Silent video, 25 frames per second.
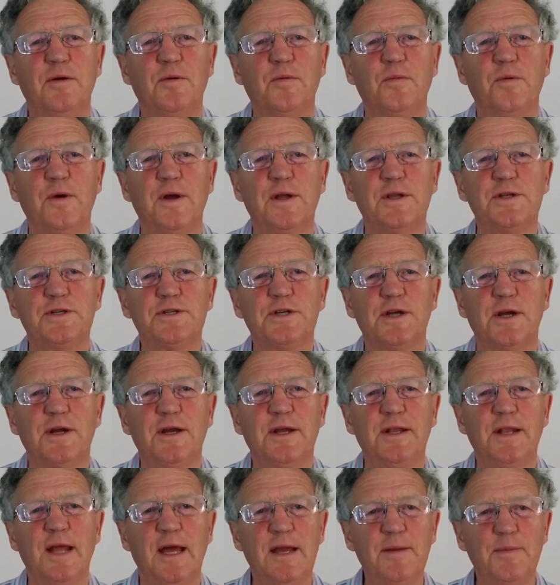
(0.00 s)
which
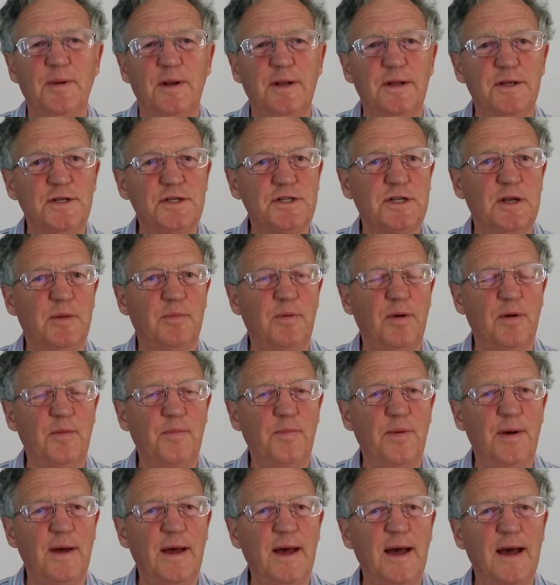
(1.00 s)
enable us to
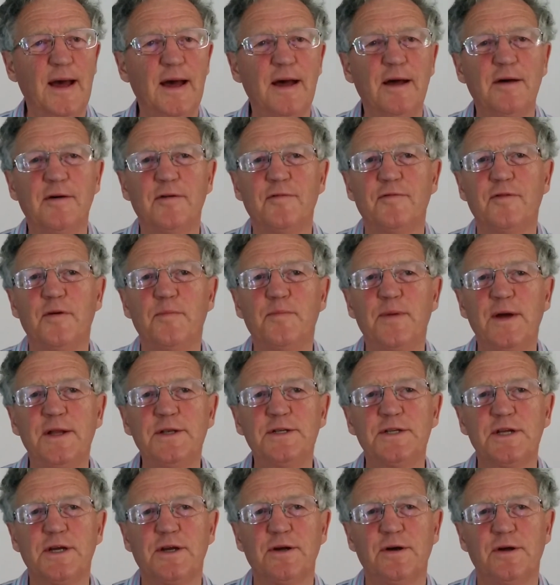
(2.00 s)
prepare for
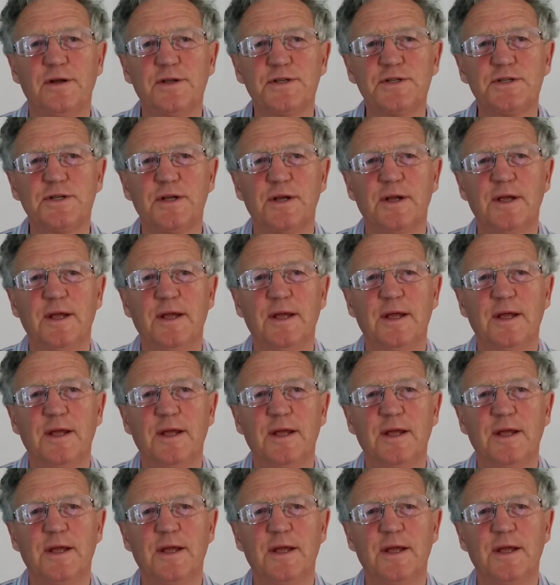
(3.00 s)
Pentecost.